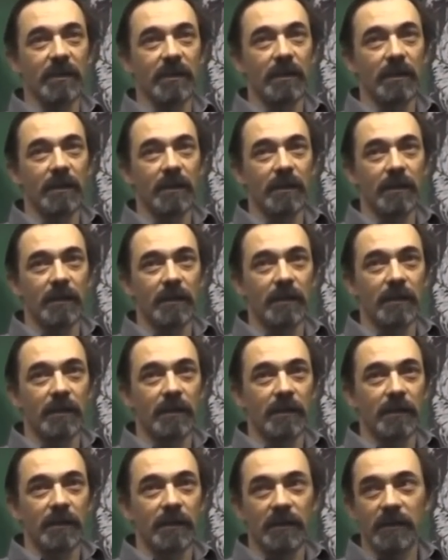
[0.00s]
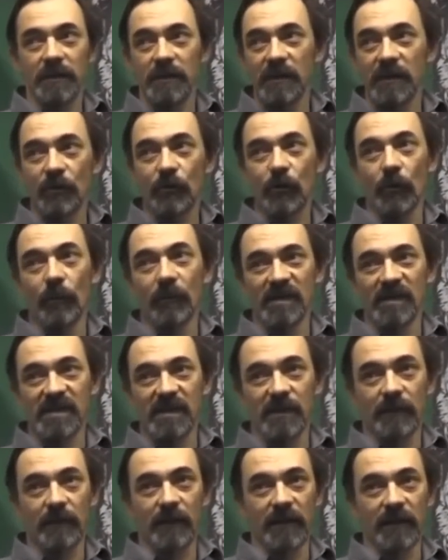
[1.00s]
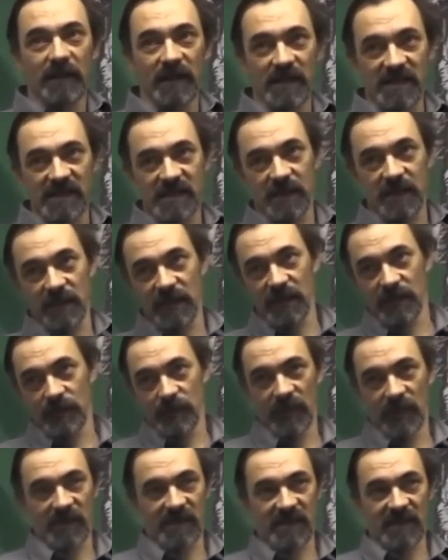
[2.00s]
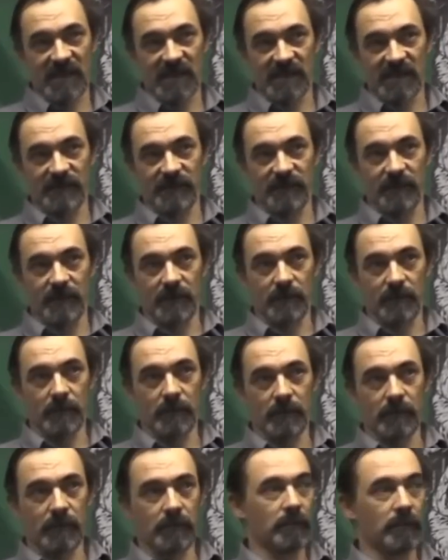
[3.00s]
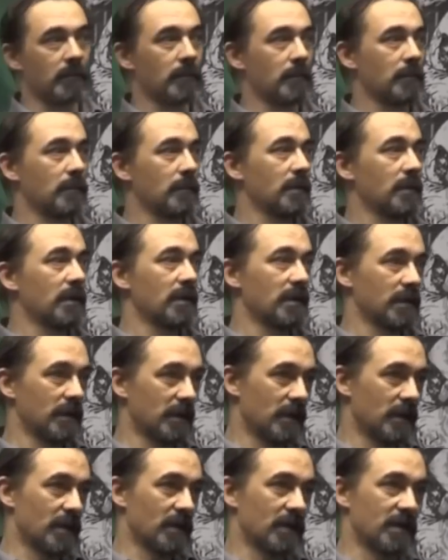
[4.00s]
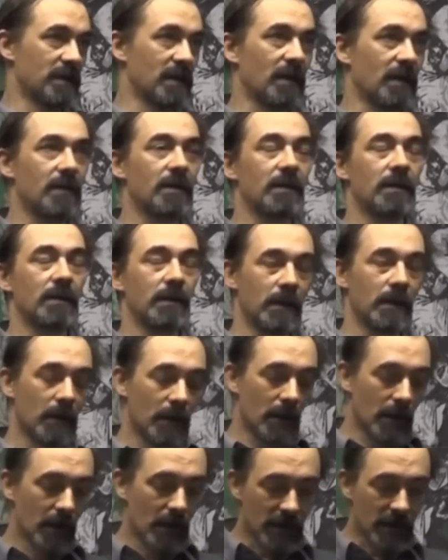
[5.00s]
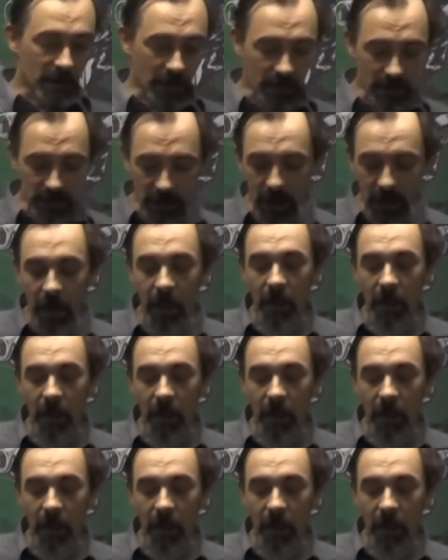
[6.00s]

us two dudes showed up to your organization and are telling you about the Syrian war?